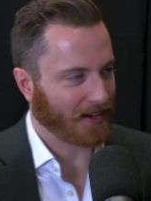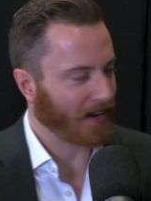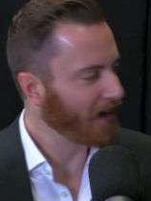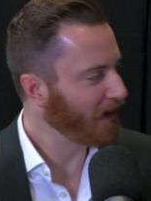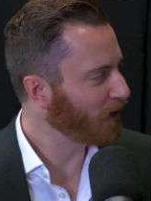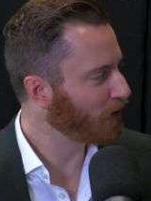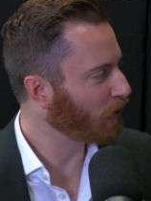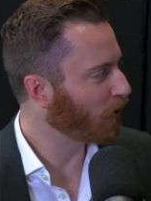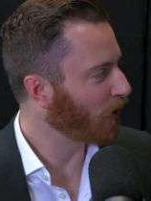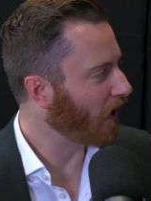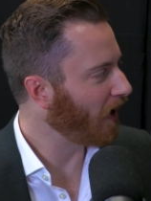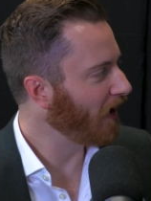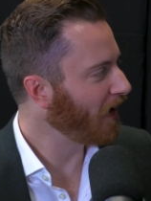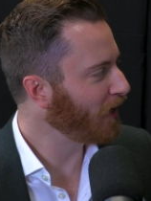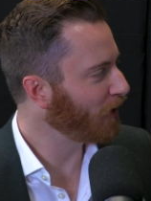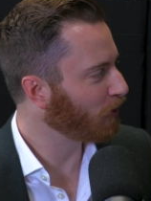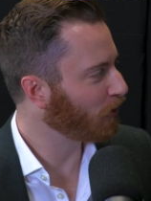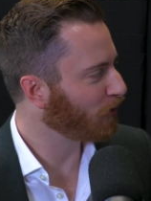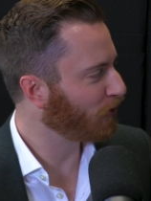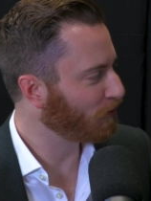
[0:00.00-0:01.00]
I had
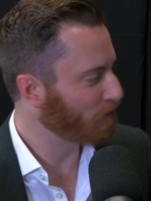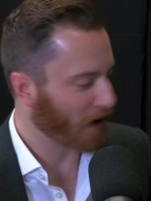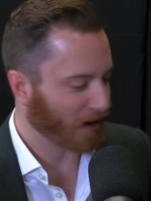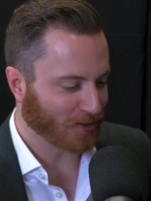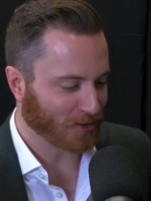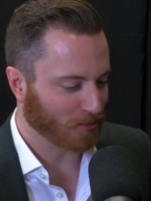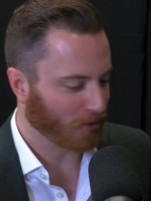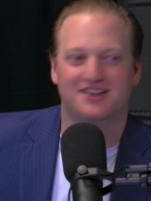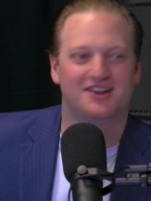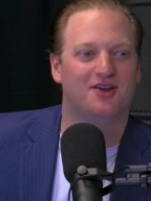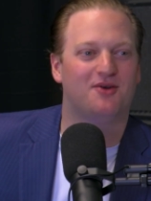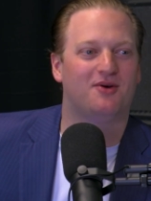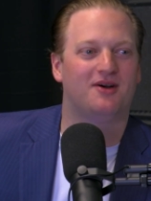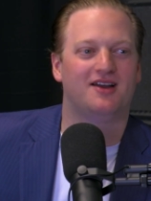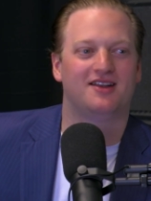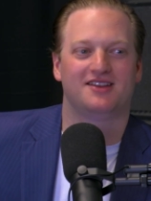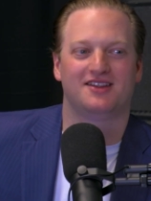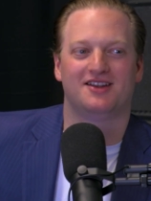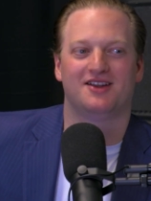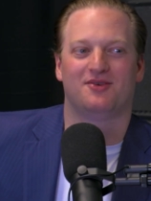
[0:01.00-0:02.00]
a respectable
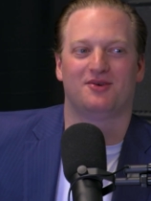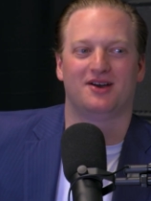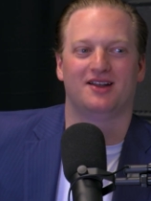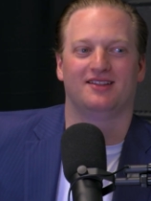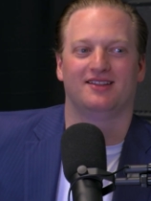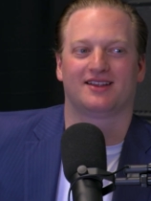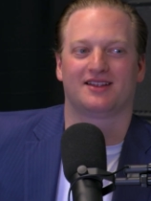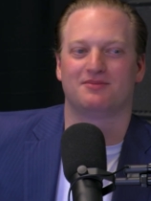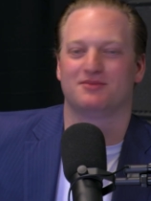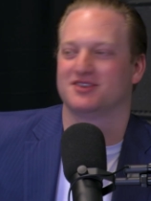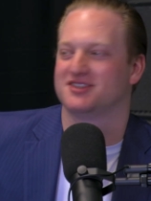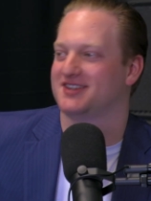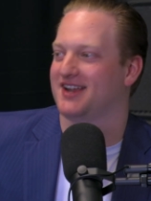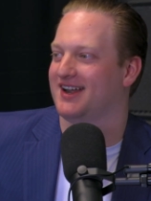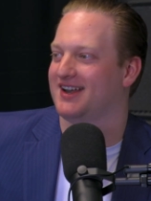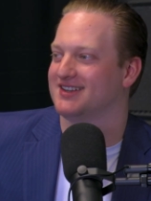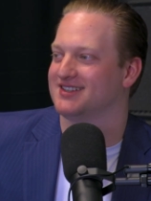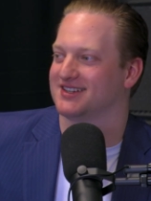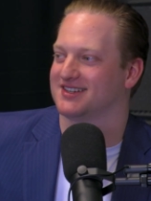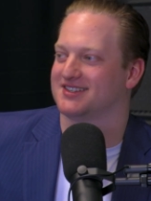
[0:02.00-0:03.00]
answer. You know what? Like a
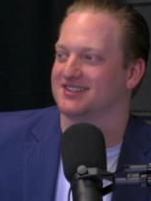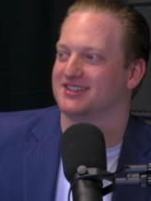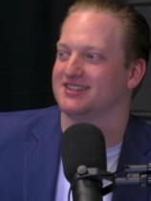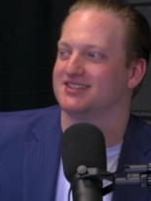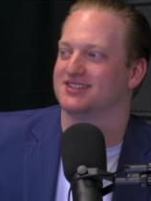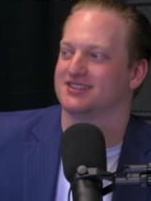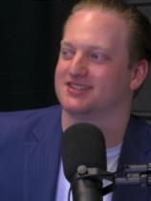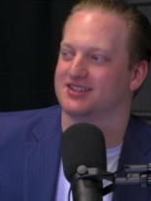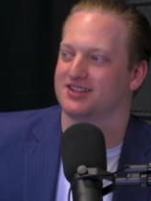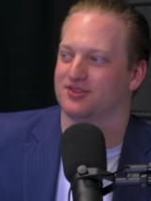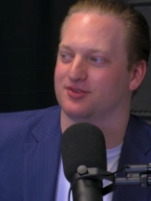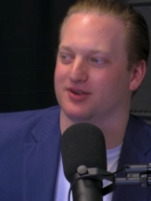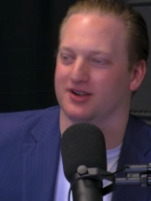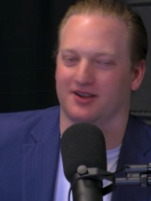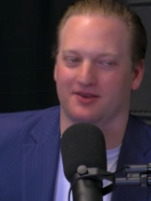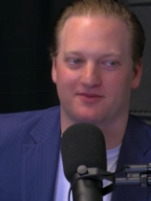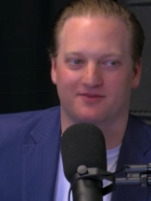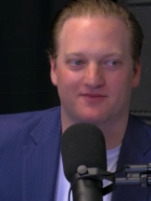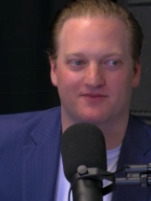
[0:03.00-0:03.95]
Mercedes like C63.